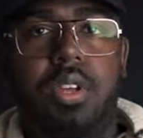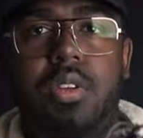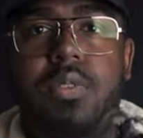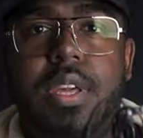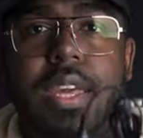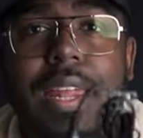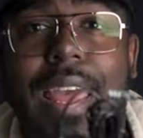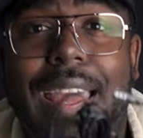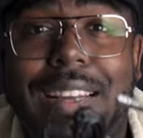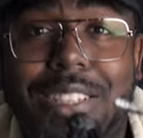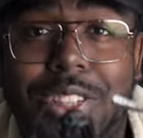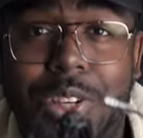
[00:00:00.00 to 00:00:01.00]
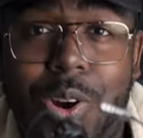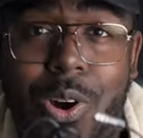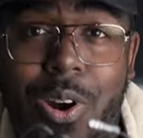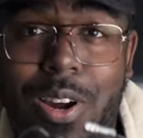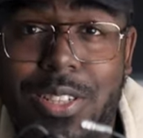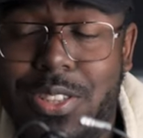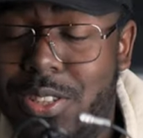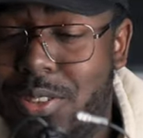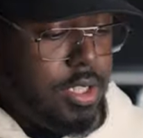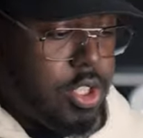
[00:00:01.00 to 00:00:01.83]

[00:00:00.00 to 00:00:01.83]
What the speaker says: You get a charger.